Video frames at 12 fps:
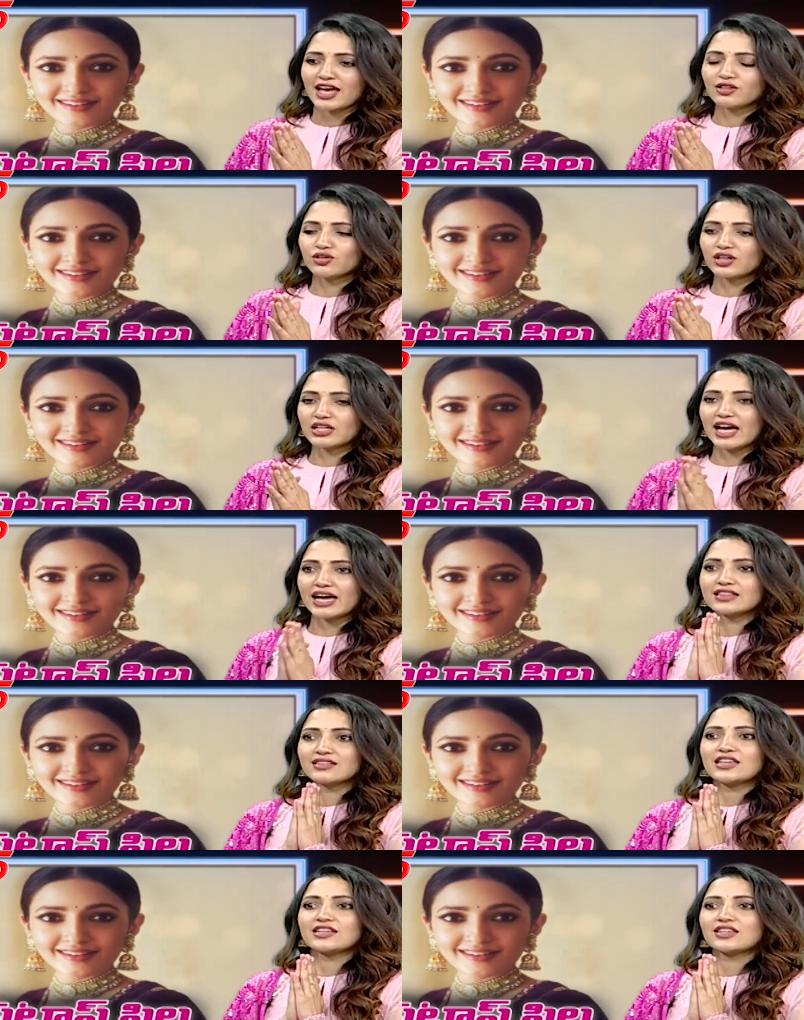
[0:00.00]
Speaker 1: Endukante I
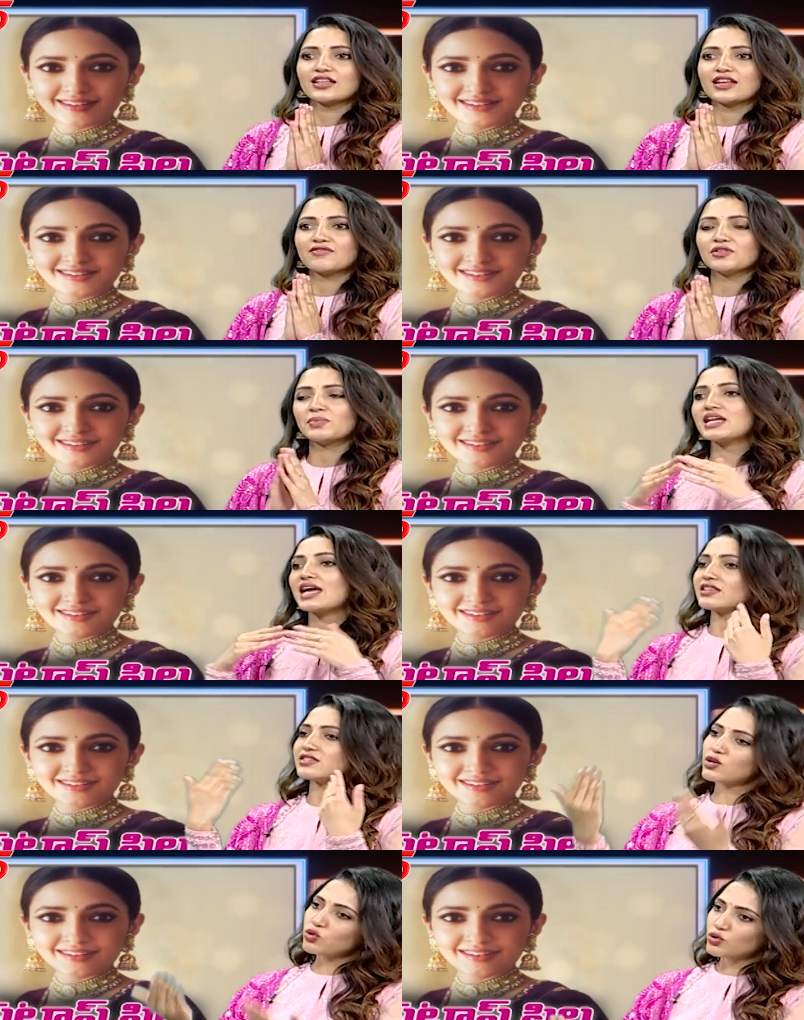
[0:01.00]
think that everybody
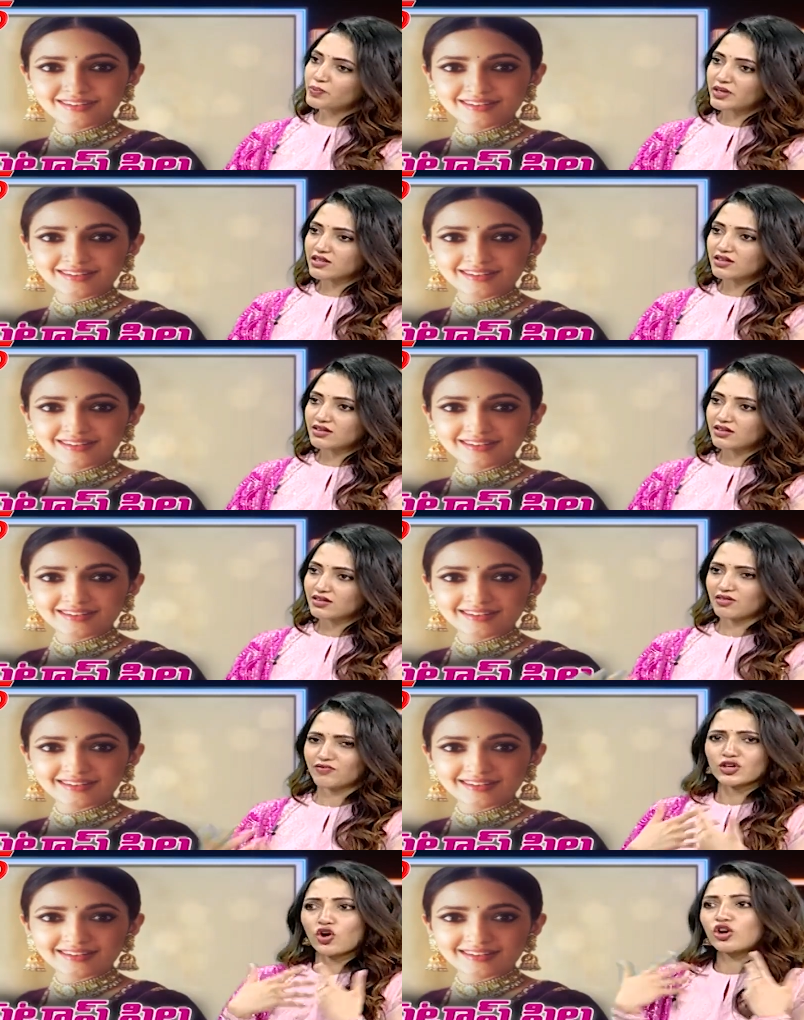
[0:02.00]
has their own opinion.
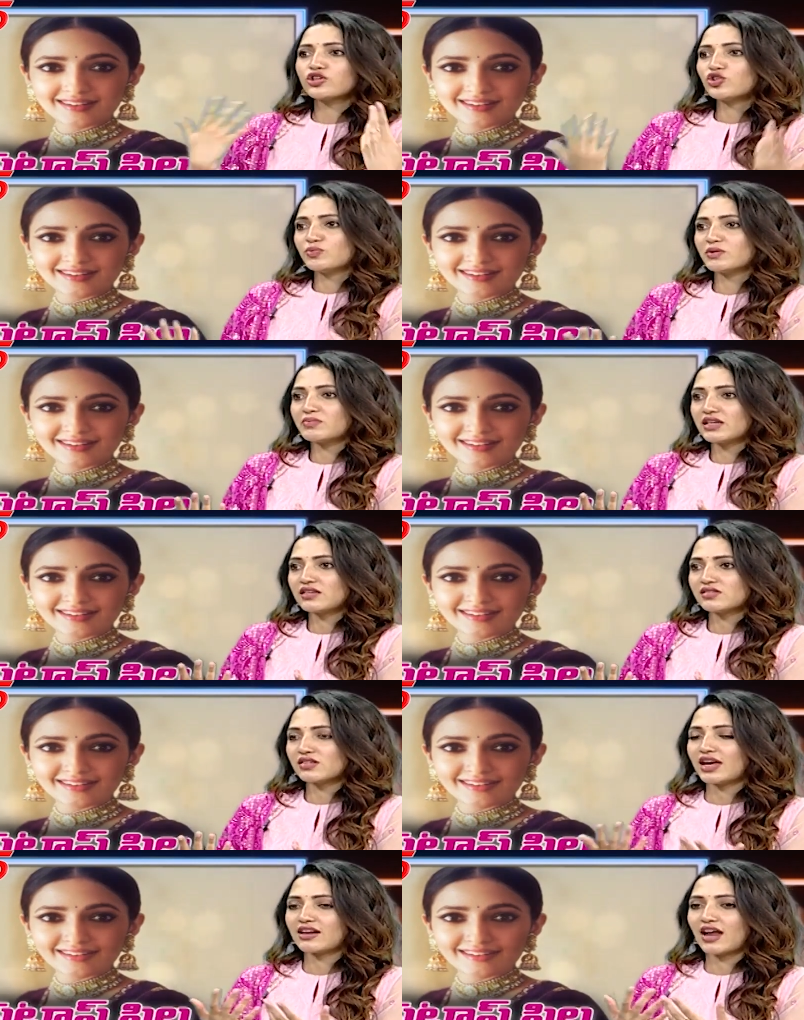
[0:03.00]
We're all human beings
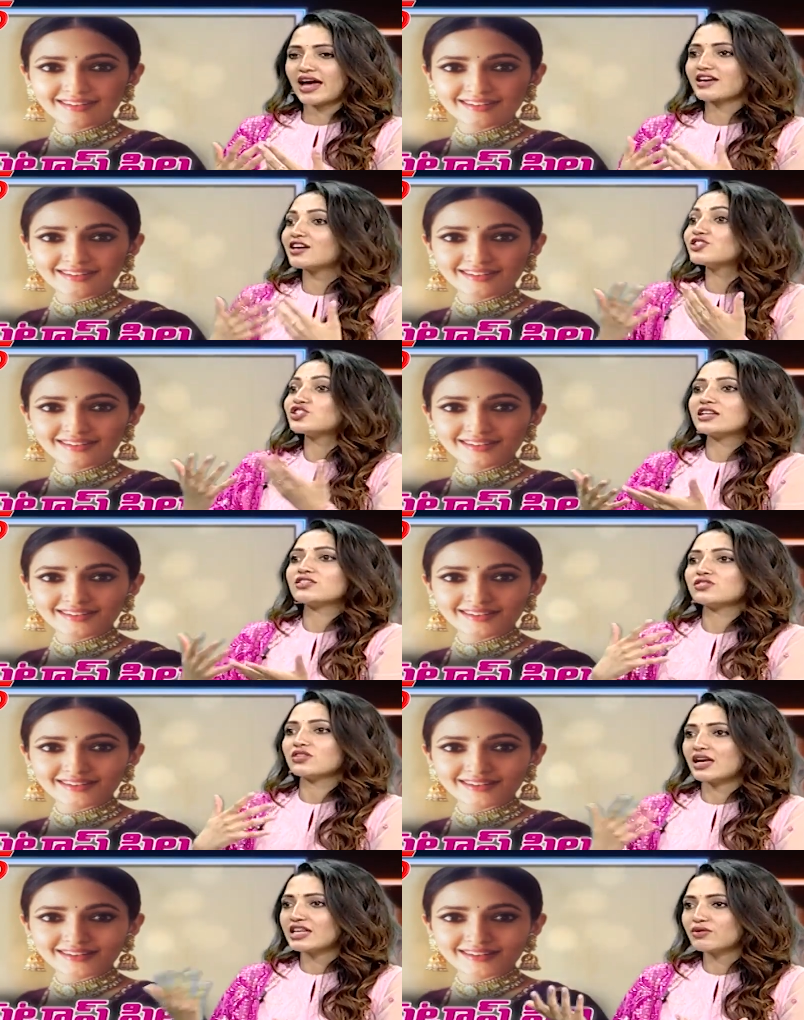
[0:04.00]
and I can't change
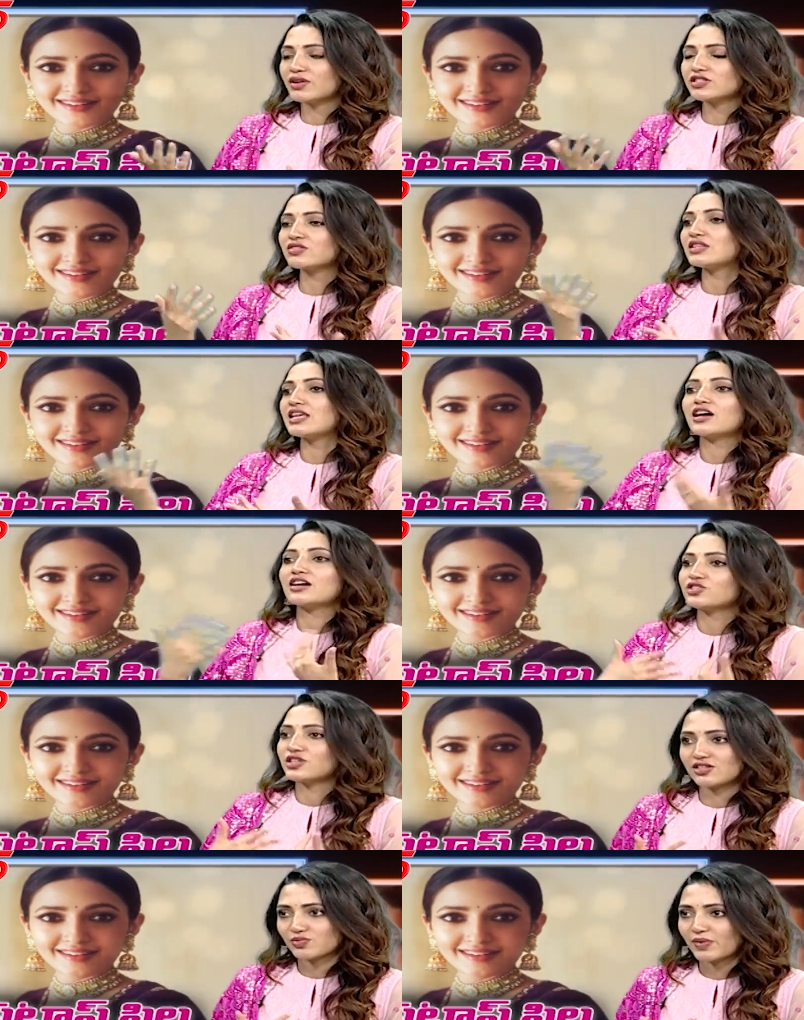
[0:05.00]
anyone's and they can't
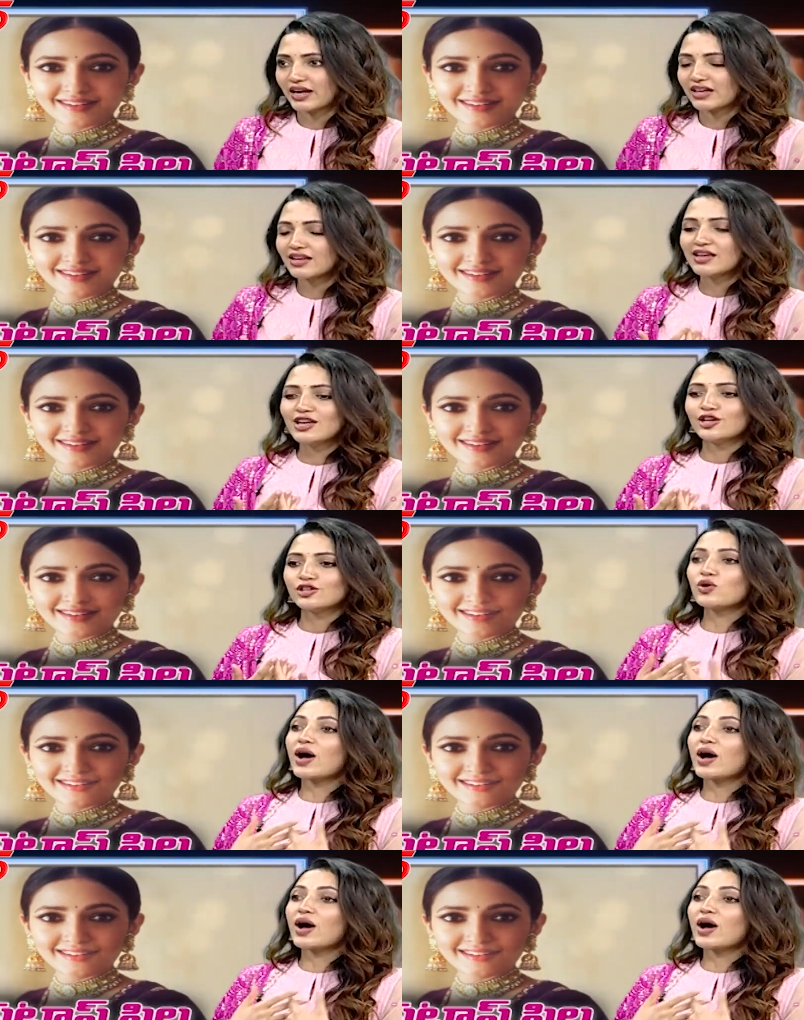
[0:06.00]
change mine. So